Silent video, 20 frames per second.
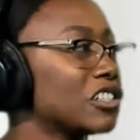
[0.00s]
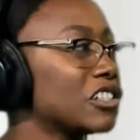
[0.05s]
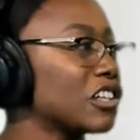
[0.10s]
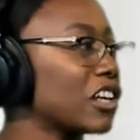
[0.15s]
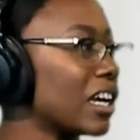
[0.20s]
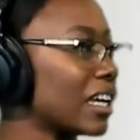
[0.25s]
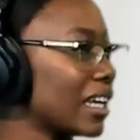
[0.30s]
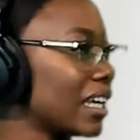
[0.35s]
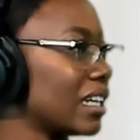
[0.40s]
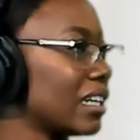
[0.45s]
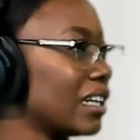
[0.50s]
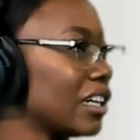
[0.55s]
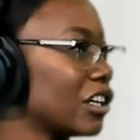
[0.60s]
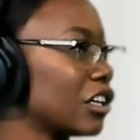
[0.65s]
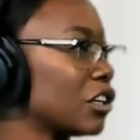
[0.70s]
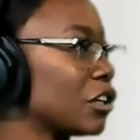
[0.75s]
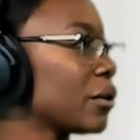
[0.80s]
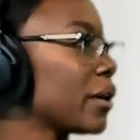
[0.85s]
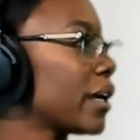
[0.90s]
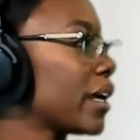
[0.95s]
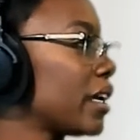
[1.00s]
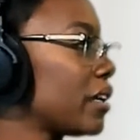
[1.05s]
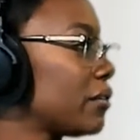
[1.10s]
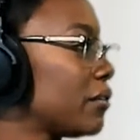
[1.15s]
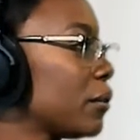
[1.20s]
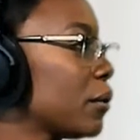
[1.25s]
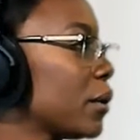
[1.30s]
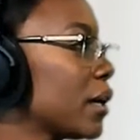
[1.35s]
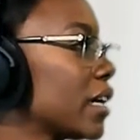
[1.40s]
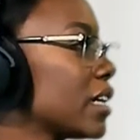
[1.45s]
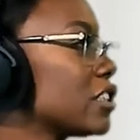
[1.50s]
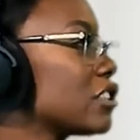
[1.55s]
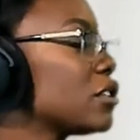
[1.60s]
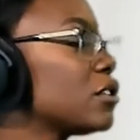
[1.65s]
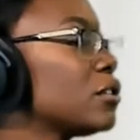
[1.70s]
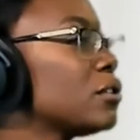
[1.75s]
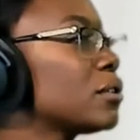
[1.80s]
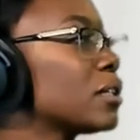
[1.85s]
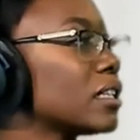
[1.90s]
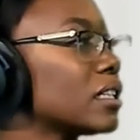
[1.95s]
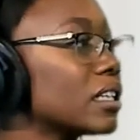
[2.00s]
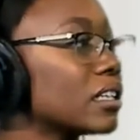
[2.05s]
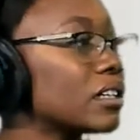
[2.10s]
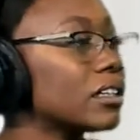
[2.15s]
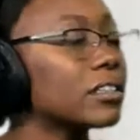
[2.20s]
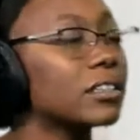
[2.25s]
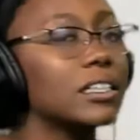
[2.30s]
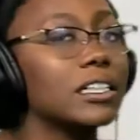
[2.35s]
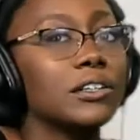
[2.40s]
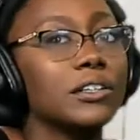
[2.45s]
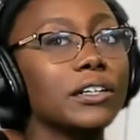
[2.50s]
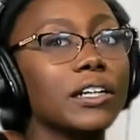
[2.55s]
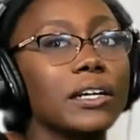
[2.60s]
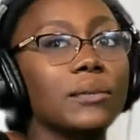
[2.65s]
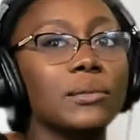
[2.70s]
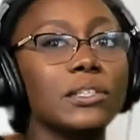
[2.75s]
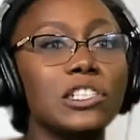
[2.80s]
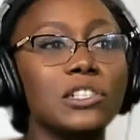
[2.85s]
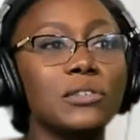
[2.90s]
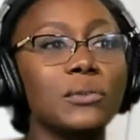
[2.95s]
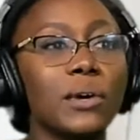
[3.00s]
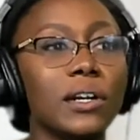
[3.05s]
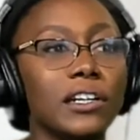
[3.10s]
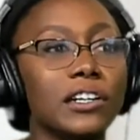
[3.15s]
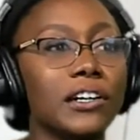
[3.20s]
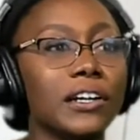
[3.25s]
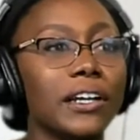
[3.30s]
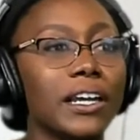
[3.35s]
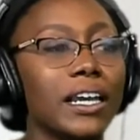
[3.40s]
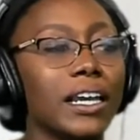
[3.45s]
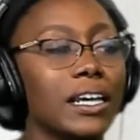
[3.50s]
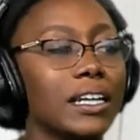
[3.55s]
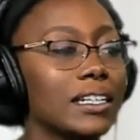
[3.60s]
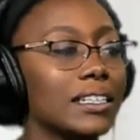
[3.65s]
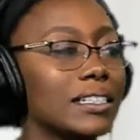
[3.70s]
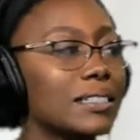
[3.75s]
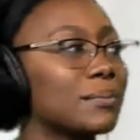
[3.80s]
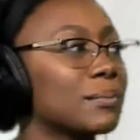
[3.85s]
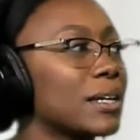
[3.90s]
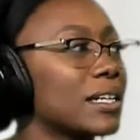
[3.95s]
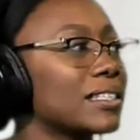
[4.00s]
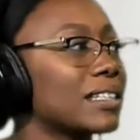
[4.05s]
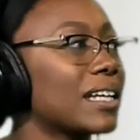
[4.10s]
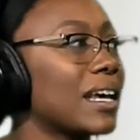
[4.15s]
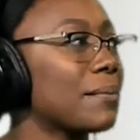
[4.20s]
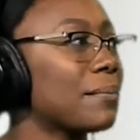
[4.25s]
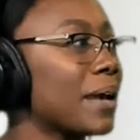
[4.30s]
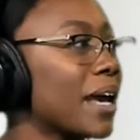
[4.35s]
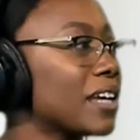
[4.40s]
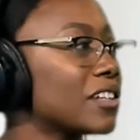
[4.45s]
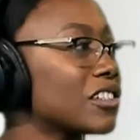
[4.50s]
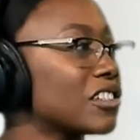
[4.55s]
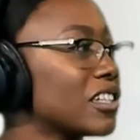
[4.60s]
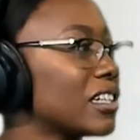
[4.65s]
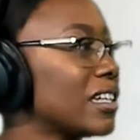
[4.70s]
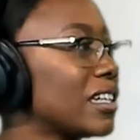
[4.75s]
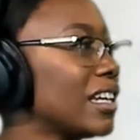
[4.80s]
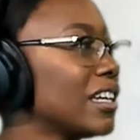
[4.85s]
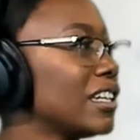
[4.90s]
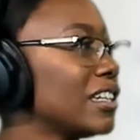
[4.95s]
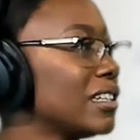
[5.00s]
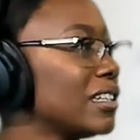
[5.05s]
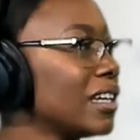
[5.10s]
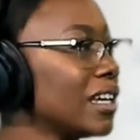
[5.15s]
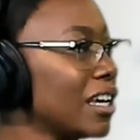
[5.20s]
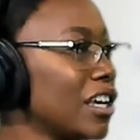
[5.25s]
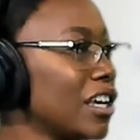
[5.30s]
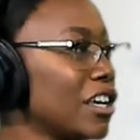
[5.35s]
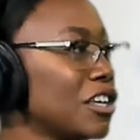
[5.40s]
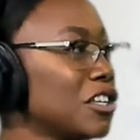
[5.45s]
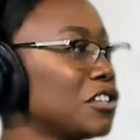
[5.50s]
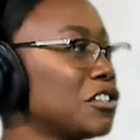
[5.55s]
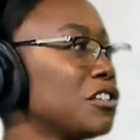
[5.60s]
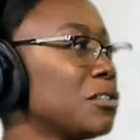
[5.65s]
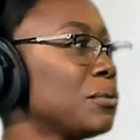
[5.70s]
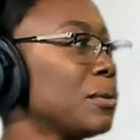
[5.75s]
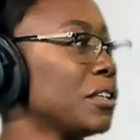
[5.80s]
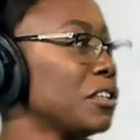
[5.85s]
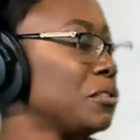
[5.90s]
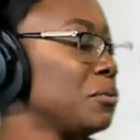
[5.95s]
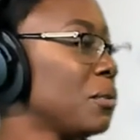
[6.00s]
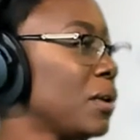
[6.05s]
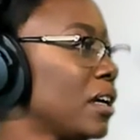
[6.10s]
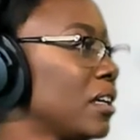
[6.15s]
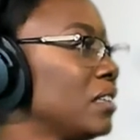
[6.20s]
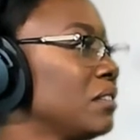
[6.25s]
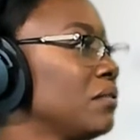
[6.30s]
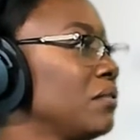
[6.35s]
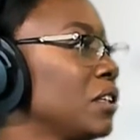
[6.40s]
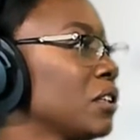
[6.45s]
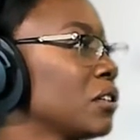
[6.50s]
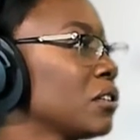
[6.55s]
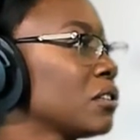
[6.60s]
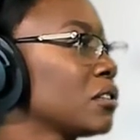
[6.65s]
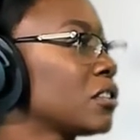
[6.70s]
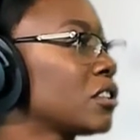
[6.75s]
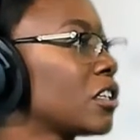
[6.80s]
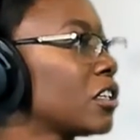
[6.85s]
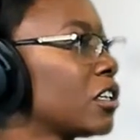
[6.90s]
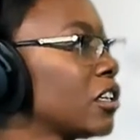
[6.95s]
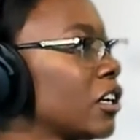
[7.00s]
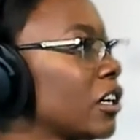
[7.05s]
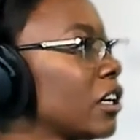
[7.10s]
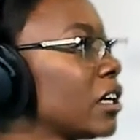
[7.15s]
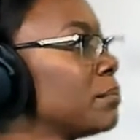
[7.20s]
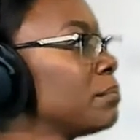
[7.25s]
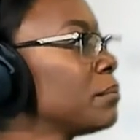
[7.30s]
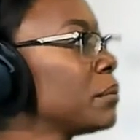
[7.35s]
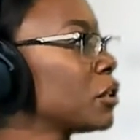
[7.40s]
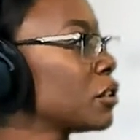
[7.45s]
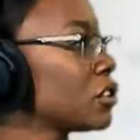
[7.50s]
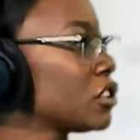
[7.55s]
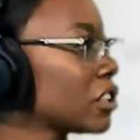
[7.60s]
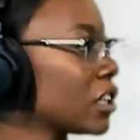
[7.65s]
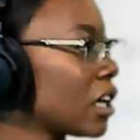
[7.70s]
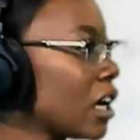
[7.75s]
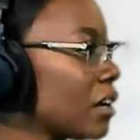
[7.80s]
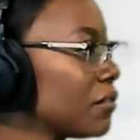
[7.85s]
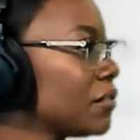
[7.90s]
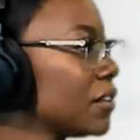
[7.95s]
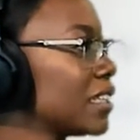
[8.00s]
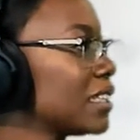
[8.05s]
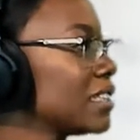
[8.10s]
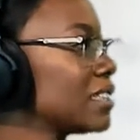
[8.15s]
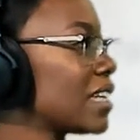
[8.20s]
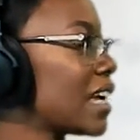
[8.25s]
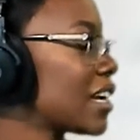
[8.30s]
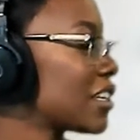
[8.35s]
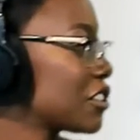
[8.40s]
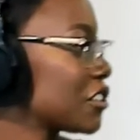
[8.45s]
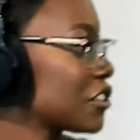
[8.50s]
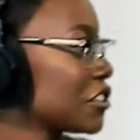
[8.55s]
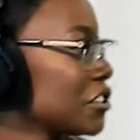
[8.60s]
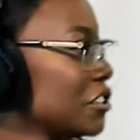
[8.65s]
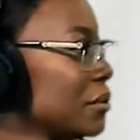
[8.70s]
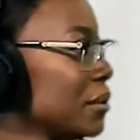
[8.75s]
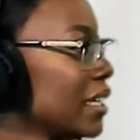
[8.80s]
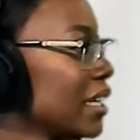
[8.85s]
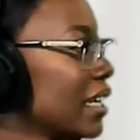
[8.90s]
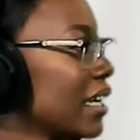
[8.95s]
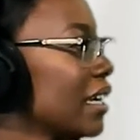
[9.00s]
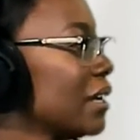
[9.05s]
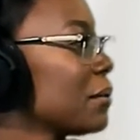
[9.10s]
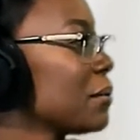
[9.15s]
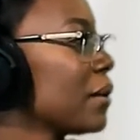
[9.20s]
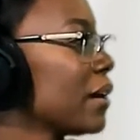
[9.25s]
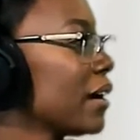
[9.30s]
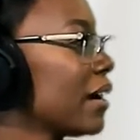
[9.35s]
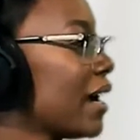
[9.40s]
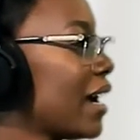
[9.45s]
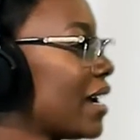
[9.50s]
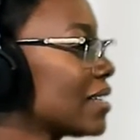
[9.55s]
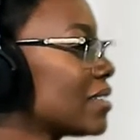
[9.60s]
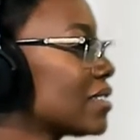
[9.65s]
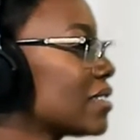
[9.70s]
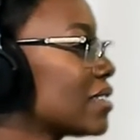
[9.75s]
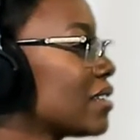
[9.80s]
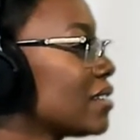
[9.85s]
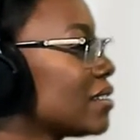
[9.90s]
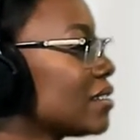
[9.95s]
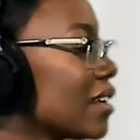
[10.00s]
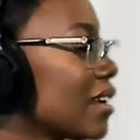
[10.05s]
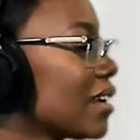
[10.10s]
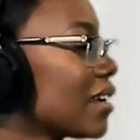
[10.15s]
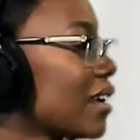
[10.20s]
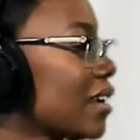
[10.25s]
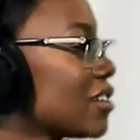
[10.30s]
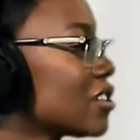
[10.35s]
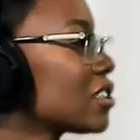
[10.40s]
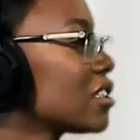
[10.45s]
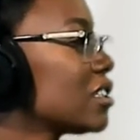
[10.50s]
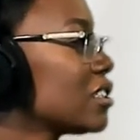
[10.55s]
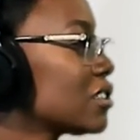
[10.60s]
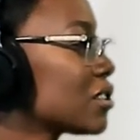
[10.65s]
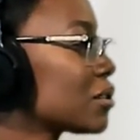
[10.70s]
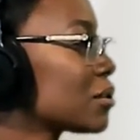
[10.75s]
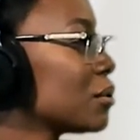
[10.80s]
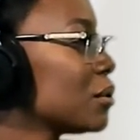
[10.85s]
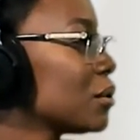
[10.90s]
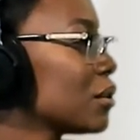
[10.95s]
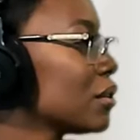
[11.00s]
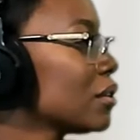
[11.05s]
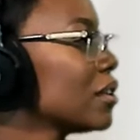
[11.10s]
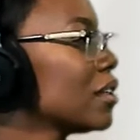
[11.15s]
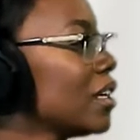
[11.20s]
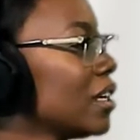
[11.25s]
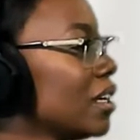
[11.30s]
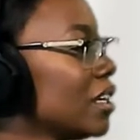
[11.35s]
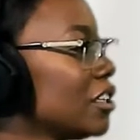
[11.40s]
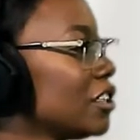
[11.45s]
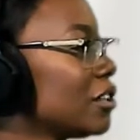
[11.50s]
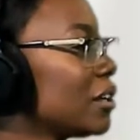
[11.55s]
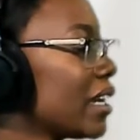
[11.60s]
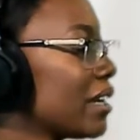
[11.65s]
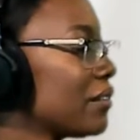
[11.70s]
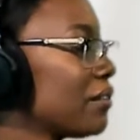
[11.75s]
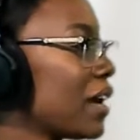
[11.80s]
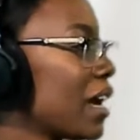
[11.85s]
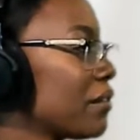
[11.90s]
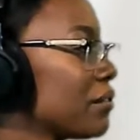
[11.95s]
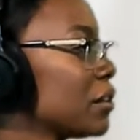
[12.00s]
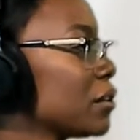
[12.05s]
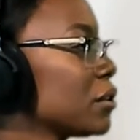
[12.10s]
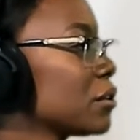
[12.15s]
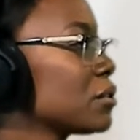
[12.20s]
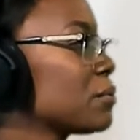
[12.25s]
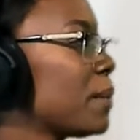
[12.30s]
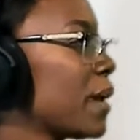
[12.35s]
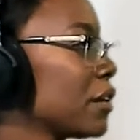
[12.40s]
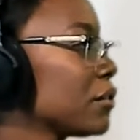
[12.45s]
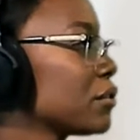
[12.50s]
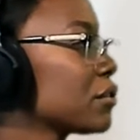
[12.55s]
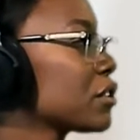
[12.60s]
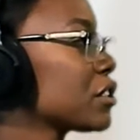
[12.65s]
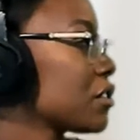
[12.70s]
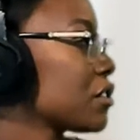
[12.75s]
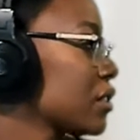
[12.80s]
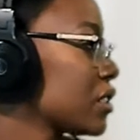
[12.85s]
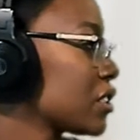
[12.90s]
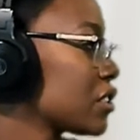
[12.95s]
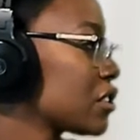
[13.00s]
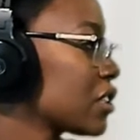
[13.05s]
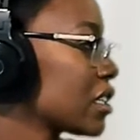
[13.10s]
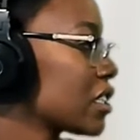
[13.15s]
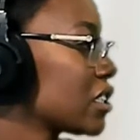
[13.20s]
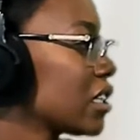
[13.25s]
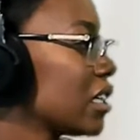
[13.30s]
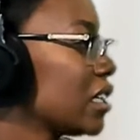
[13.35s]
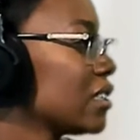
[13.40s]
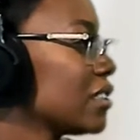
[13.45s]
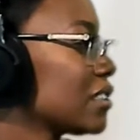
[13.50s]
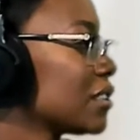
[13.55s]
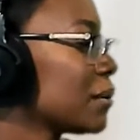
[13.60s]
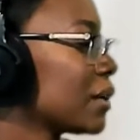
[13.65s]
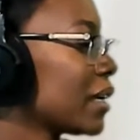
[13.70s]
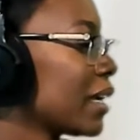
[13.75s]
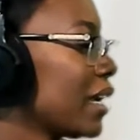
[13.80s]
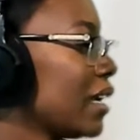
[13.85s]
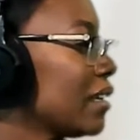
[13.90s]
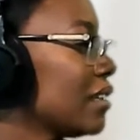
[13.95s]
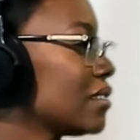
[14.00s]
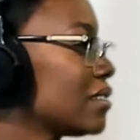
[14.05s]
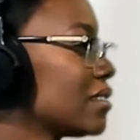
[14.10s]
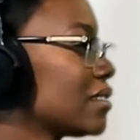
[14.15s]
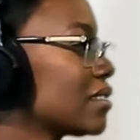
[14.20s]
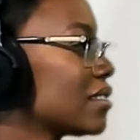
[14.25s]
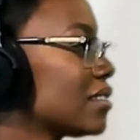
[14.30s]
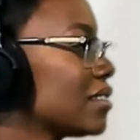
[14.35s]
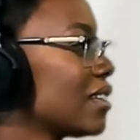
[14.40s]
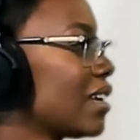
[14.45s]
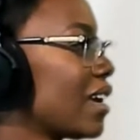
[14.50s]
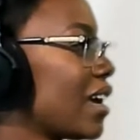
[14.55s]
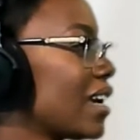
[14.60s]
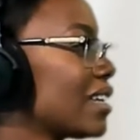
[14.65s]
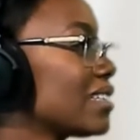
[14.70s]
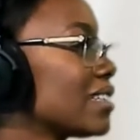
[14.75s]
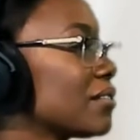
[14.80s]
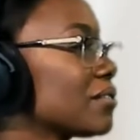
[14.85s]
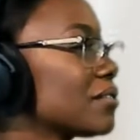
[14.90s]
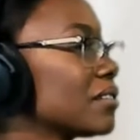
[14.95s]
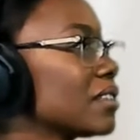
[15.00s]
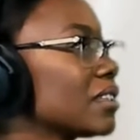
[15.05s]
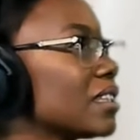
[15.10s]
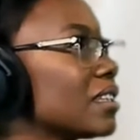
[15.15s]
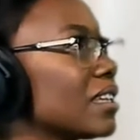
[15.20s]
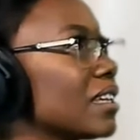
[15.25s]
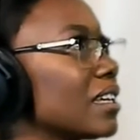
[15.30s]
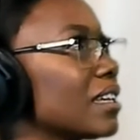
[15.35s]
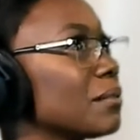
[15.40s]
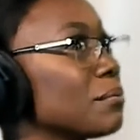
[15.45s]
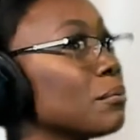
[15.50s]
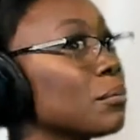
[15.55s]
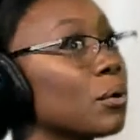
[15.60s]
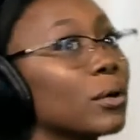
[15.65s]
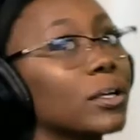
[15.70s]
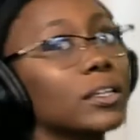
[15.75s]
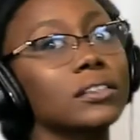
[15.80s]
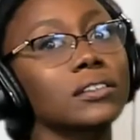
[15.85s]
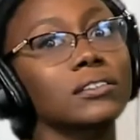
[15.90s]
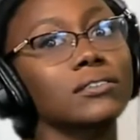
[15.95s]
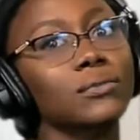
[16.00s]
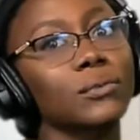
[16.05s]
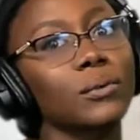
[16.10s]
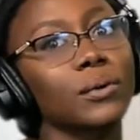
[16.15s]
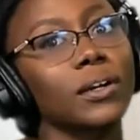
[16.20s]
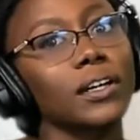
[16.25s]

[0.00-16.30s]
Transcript: You're not getting a grade for it. So you can literally create what you want to create and express that passion and do what you want and feel secure and build your confidence as you're doing it. Whereas occasionally in school, you kind of have those boundaries or restrictions. So again, I definitely think important for